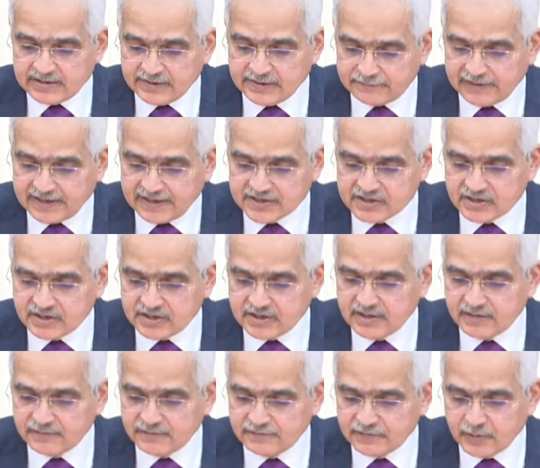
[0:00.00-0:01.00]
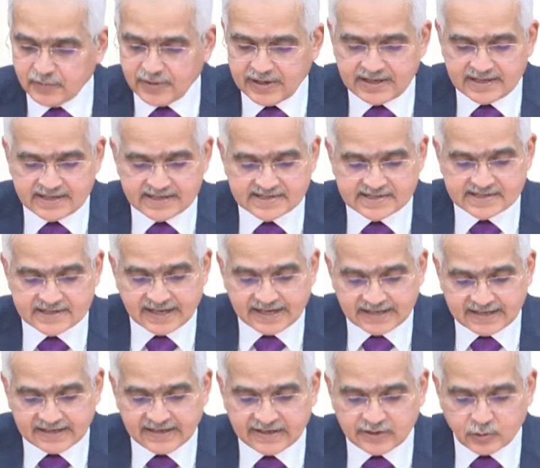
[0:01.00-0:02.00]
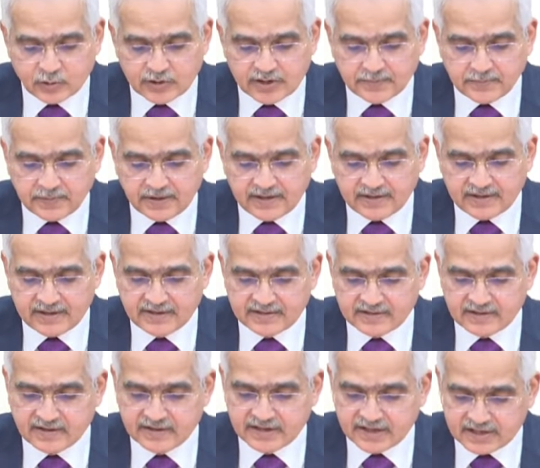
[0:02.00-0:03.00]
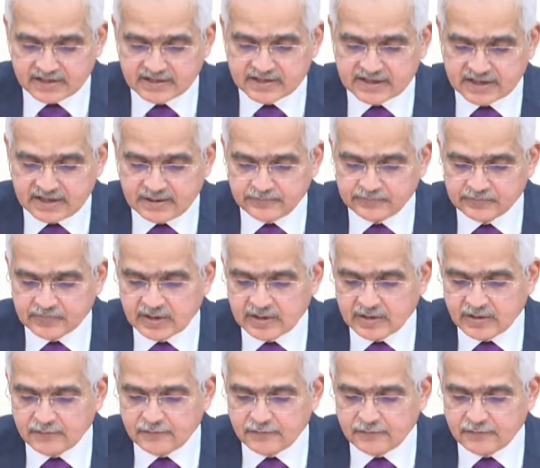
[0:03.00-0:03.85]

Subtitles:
Deflation in fuel is likely to deepen in the near term,